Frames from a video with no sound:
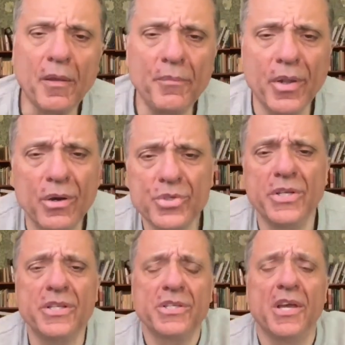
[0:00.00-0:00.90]

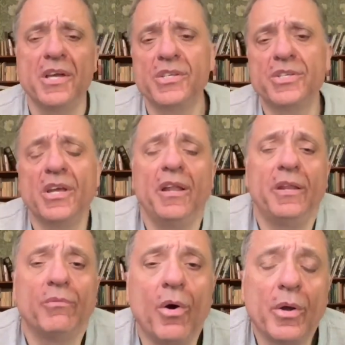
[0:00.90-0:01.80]
Prigozhin is
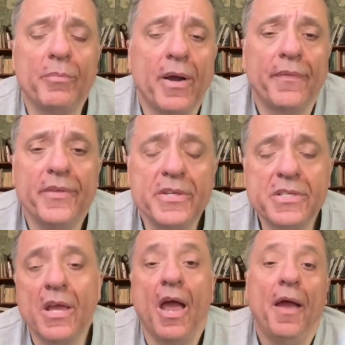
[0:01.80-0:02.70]
certainly wrong about
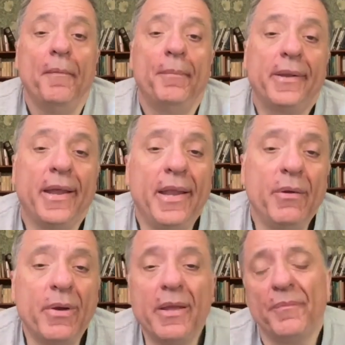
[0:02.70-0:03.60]
this. But
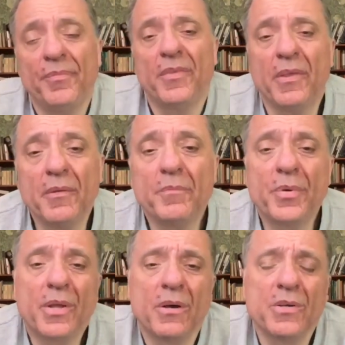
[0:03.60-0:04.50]
anyway,
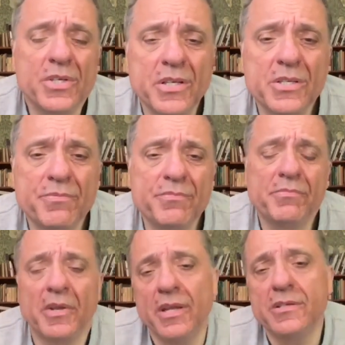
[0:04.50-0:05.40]
Prigozhin has
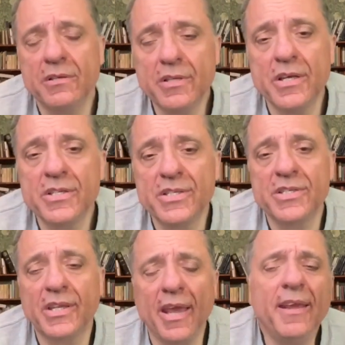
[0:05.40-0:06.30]
issued a
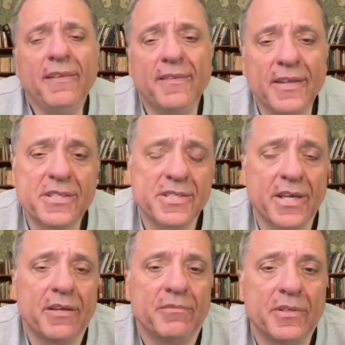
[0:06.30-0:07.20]
scathing
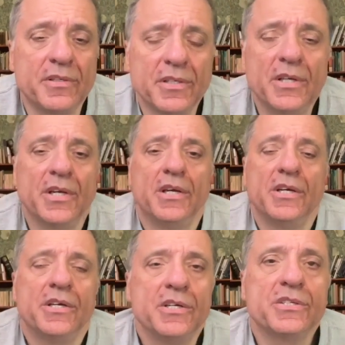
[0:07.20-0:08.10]
statement
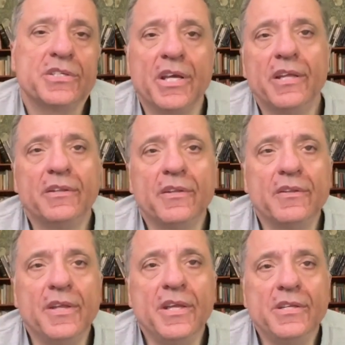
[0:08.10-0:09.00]
saying
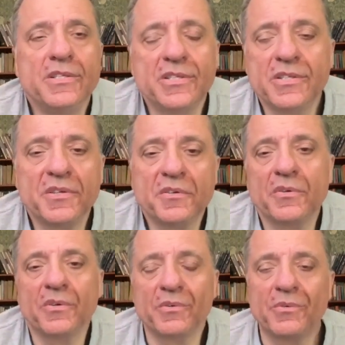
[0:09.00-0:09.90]
that these
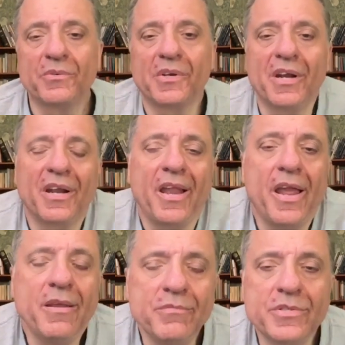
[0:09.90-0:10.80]

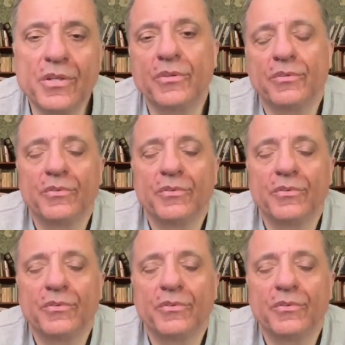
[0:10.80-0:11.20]
claims that